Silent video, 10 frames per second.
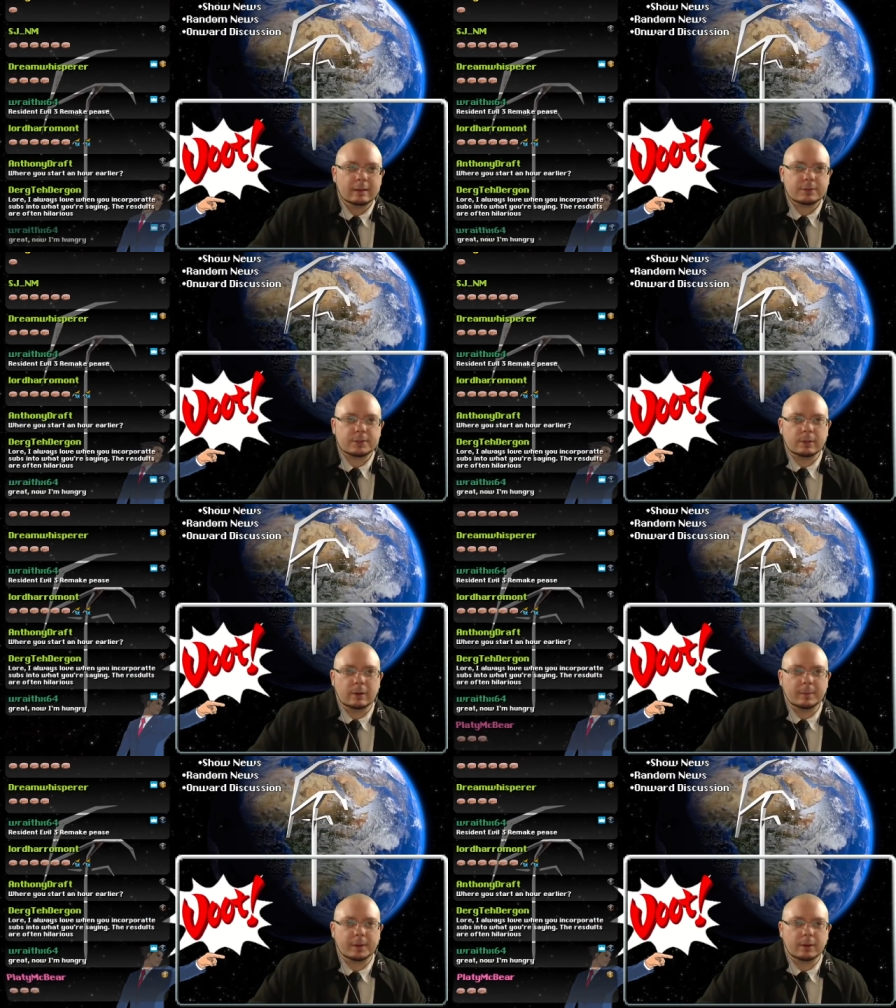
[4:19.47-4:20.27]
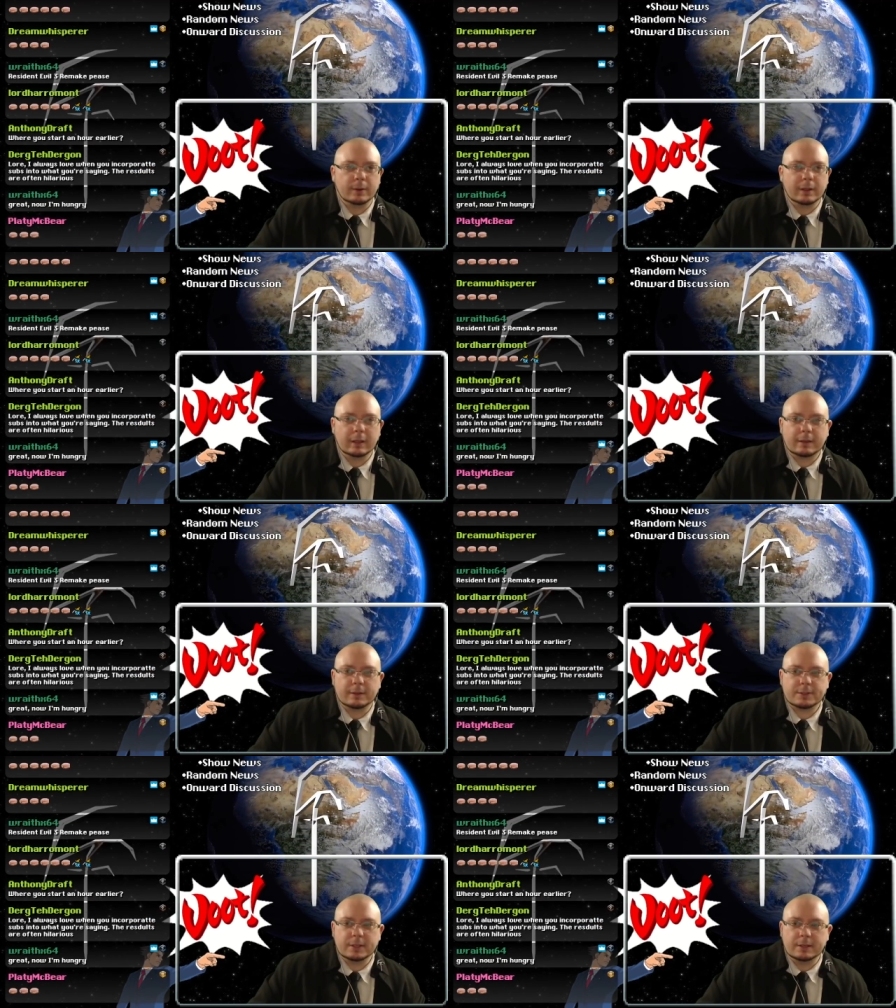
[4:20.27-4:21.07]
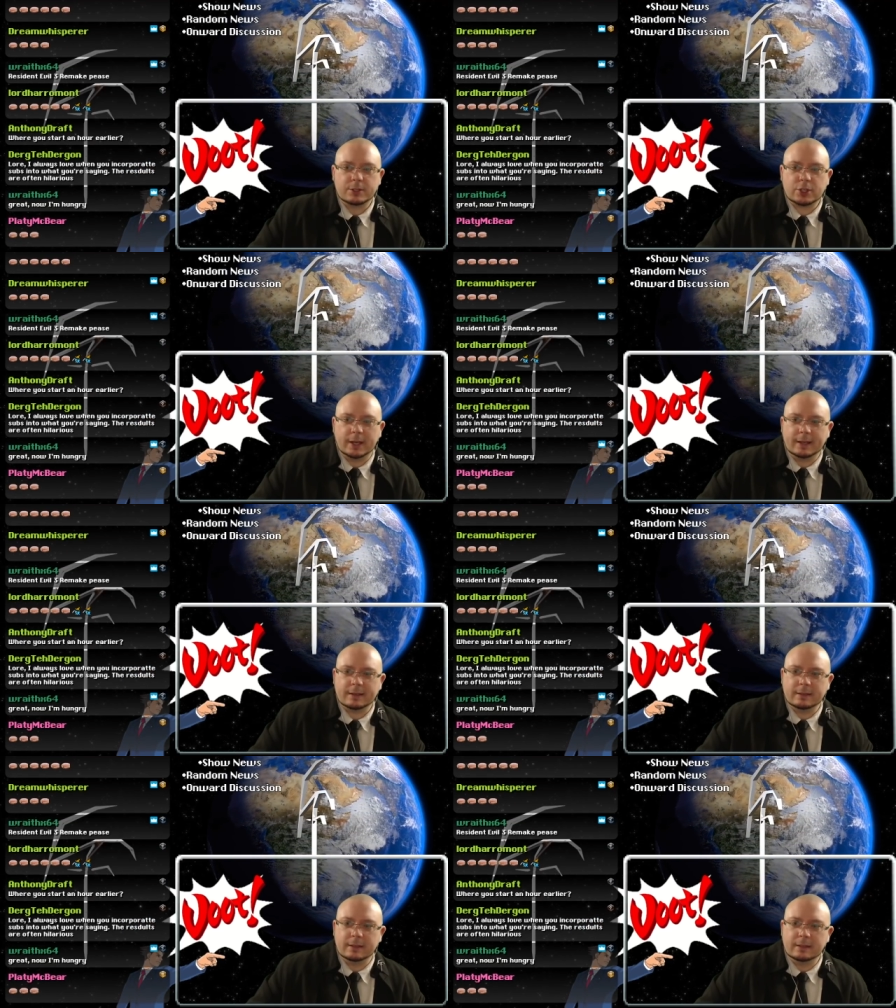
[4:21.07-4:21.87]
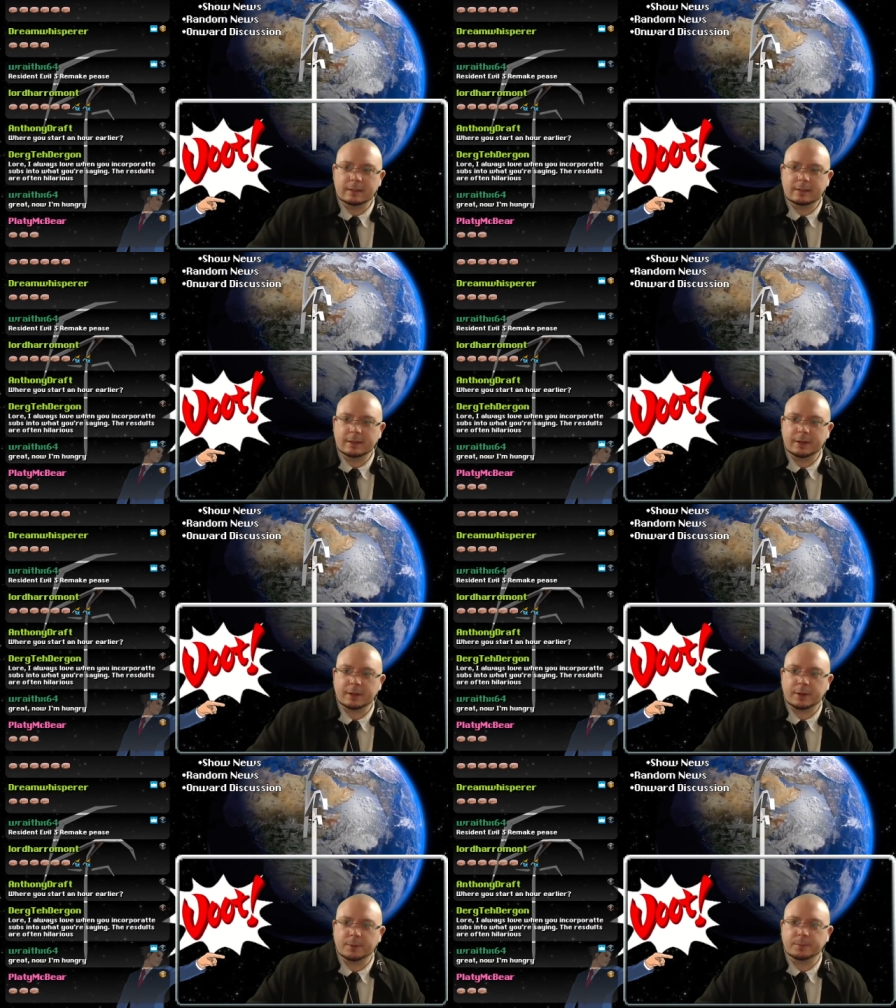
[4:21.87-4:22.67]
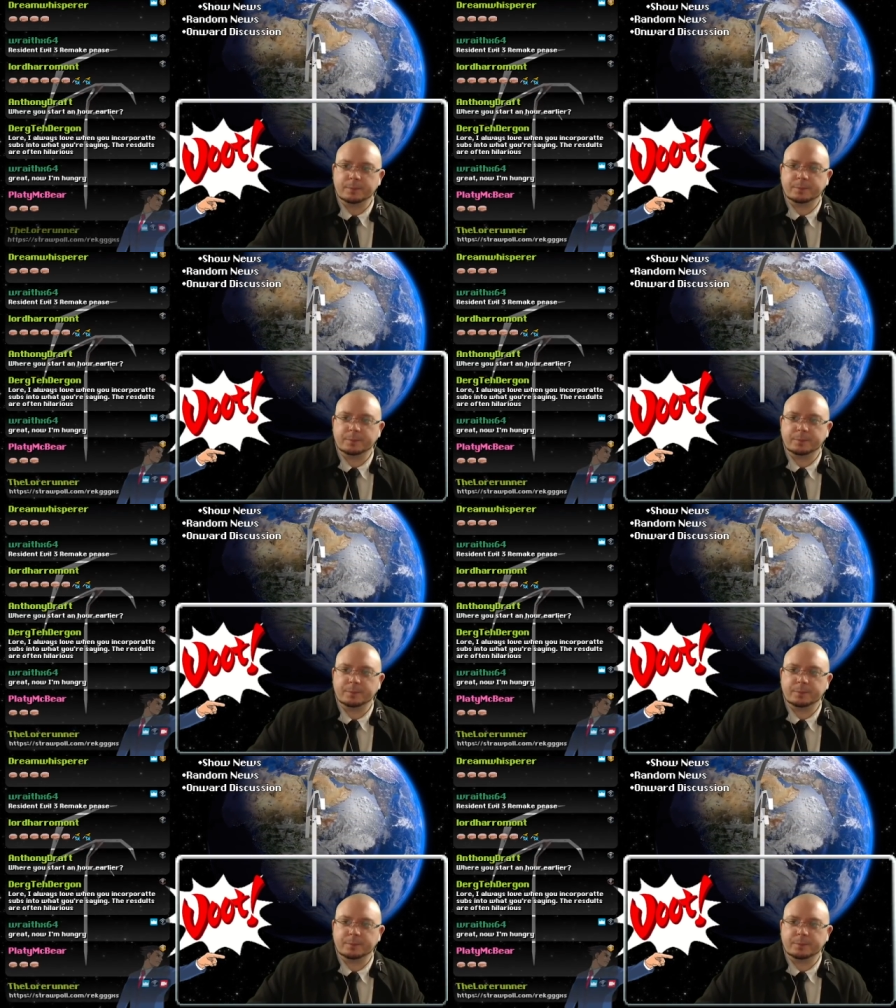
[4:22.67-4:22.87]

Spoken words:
So I'm going to go and link this into chat. There you go.